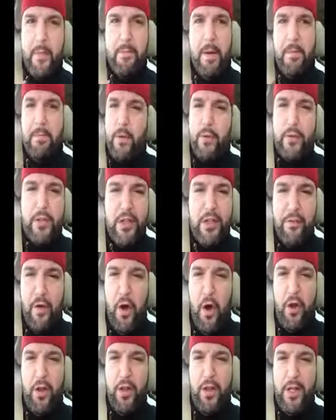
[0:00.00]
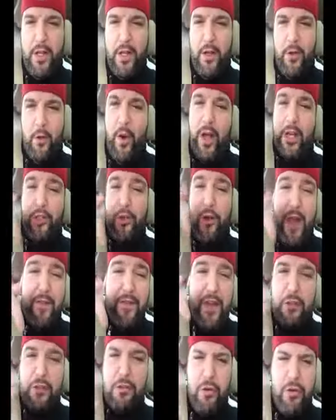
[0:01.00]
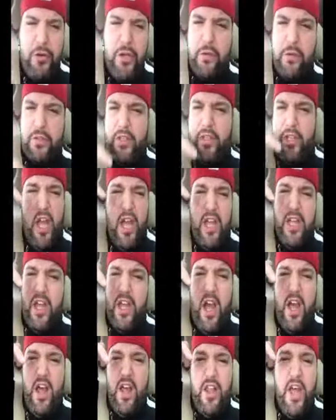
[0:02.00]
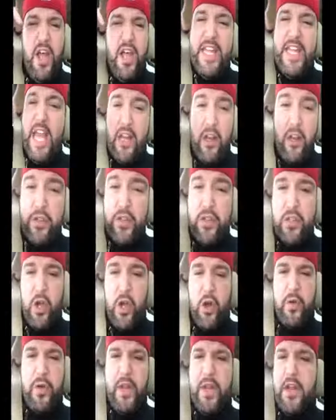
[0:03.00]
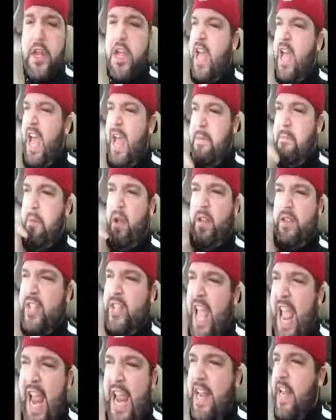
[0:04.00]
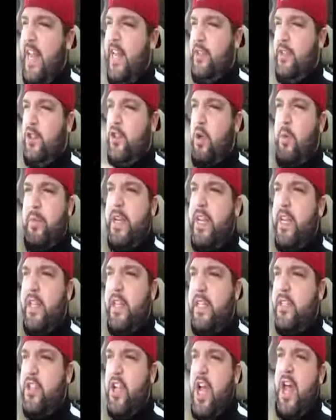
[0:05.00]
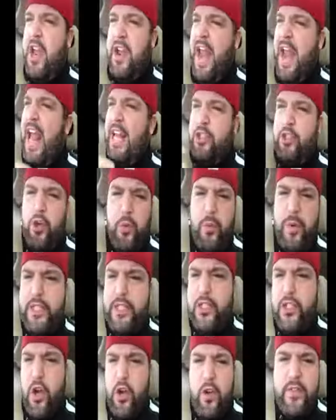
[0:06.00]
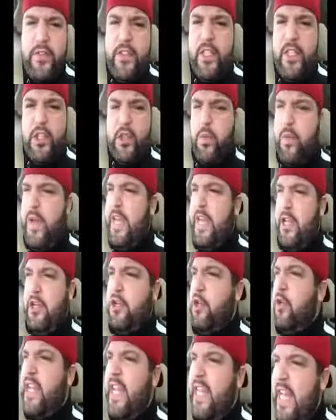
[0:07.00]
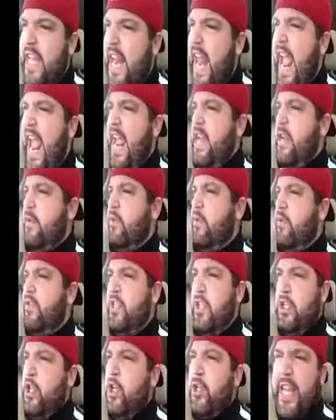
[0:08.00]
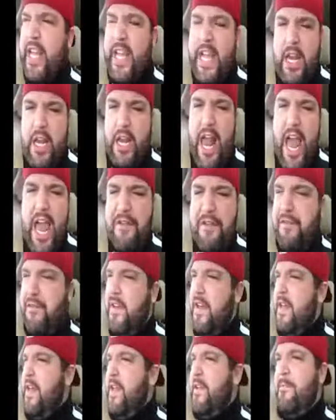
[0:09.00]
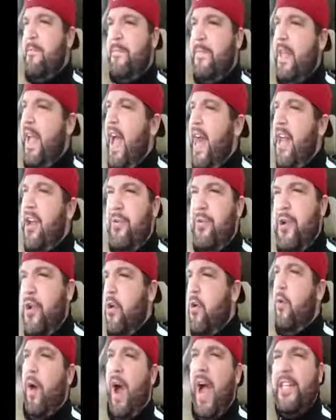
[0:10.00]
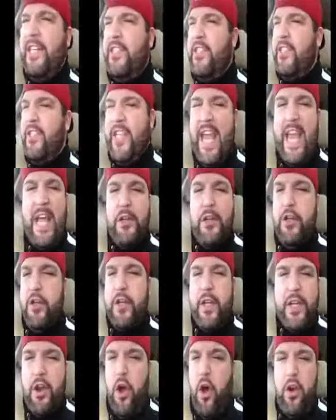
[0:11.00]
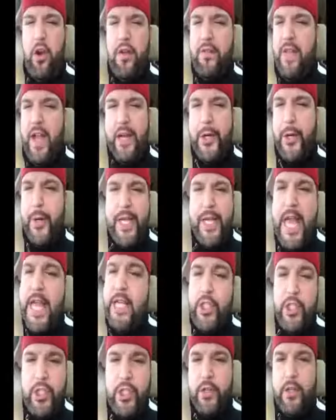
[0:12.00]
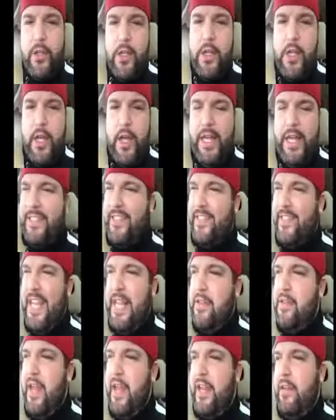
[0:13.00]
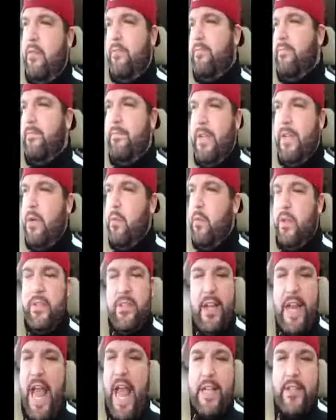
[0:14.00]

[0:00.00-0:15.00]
But most of all, while driving through uh, uh, Yellowstone and, and Montana and so many of these natural reserves this week and looking at animals and looking at life, I don't know. I just can't look at all of that creation and say that it, it was an